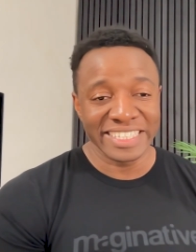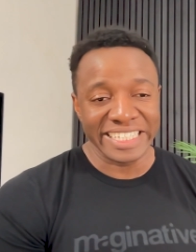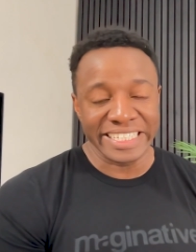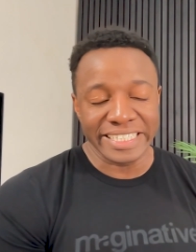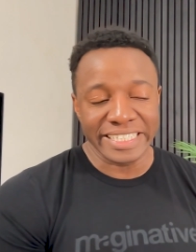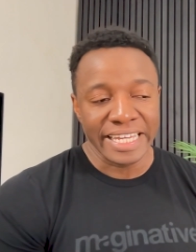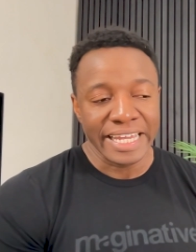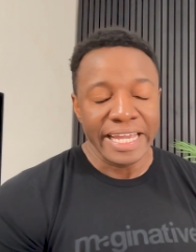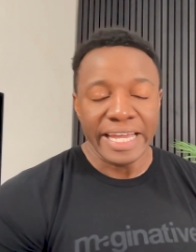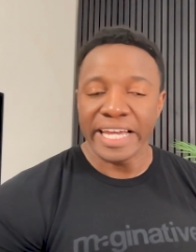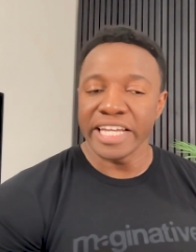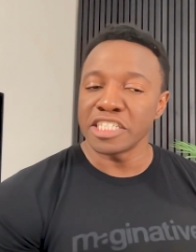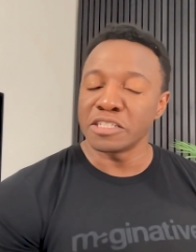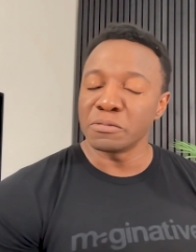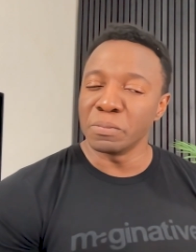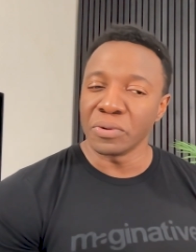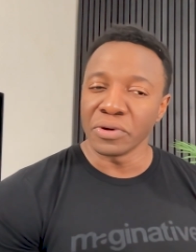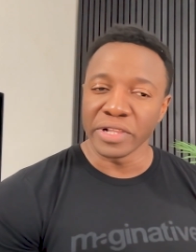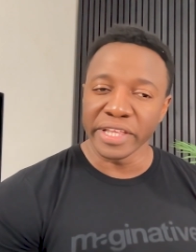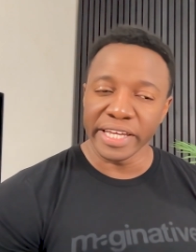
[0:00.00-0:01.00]
It's it's
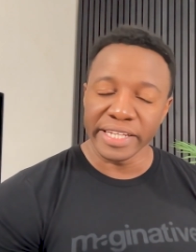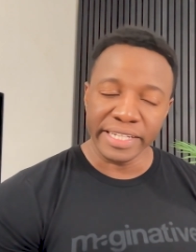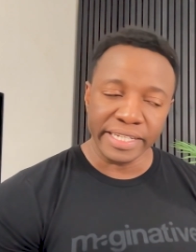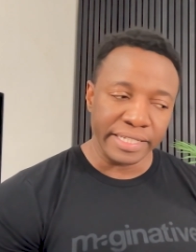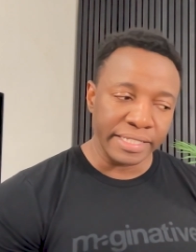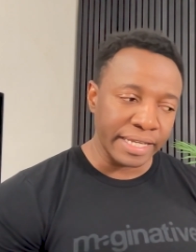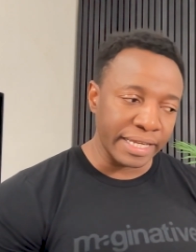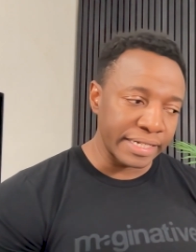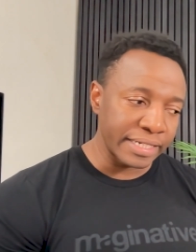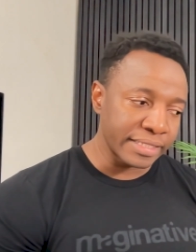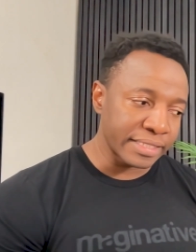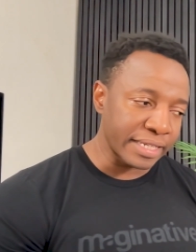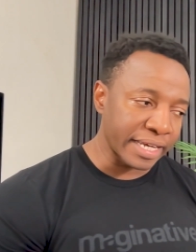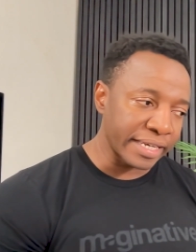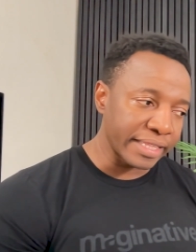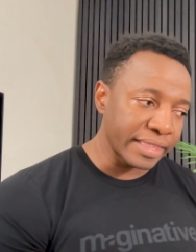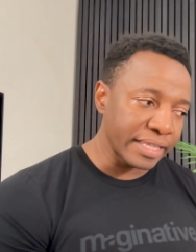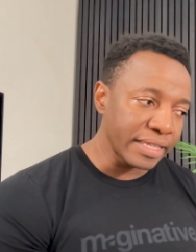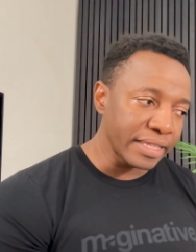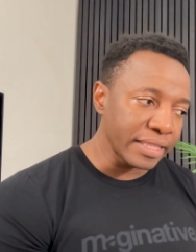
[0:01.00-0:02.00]
brilliant, and it, and it's I
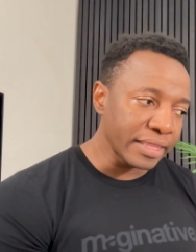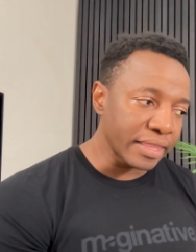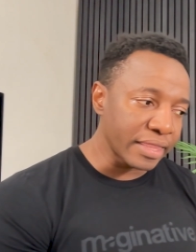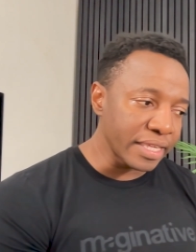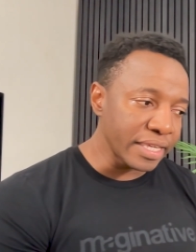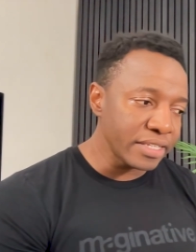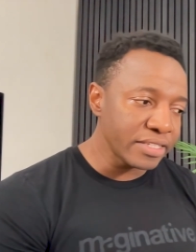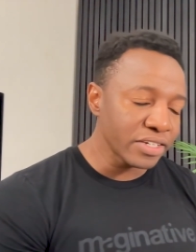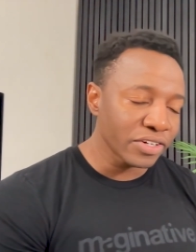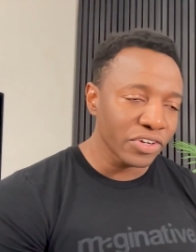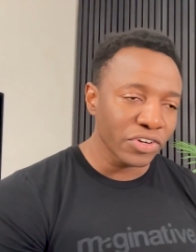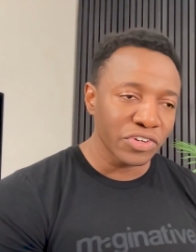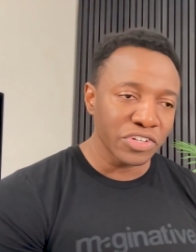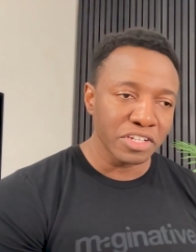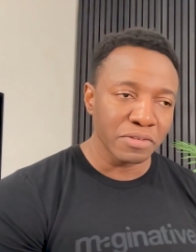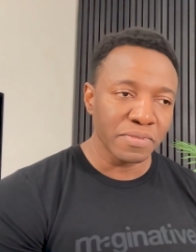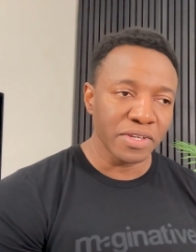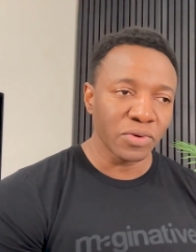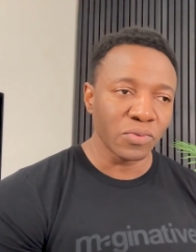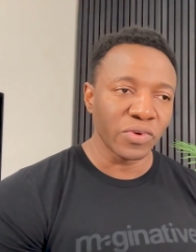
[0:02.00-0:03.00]
think these are going to
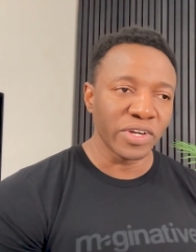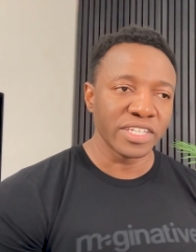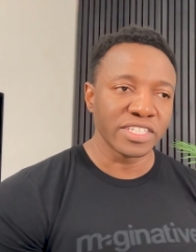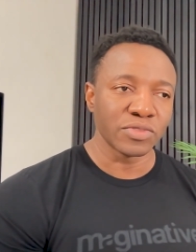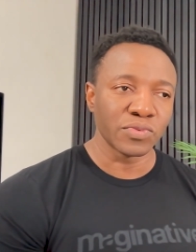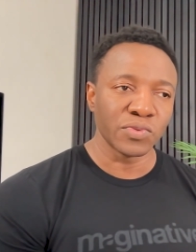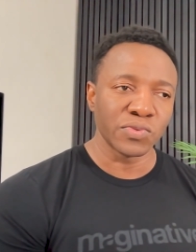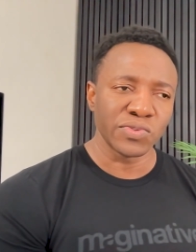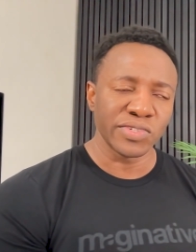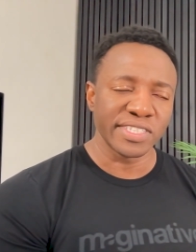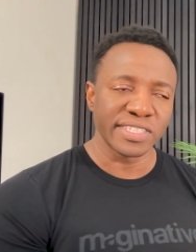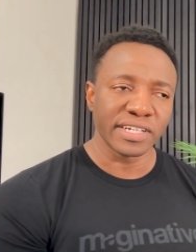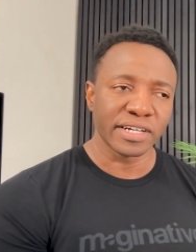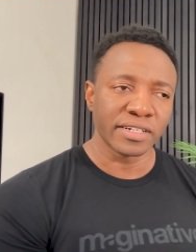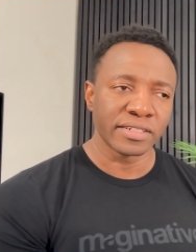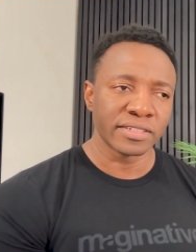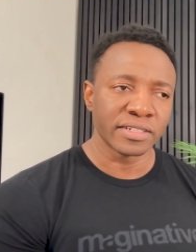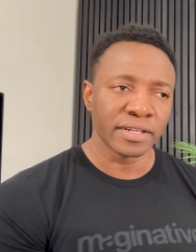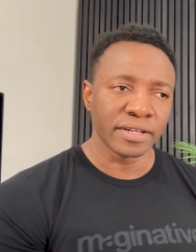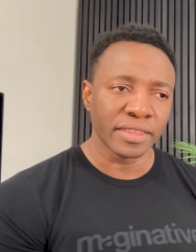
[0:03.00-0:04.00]
be ways in which we
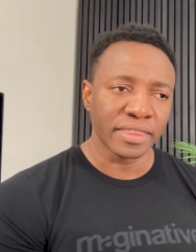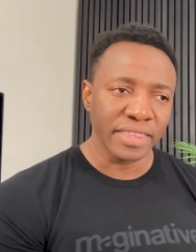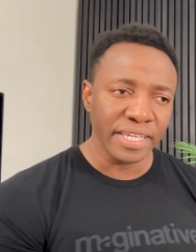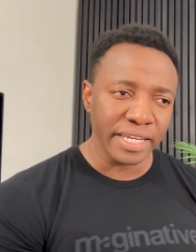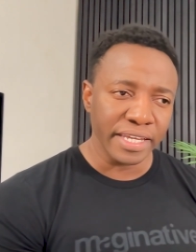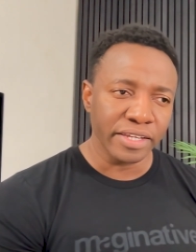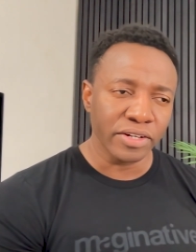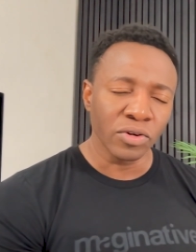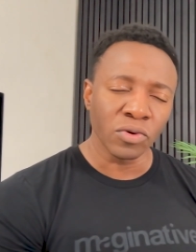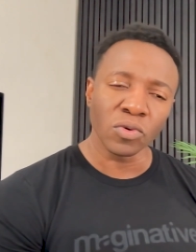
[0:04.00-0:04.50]
start thinking, oh,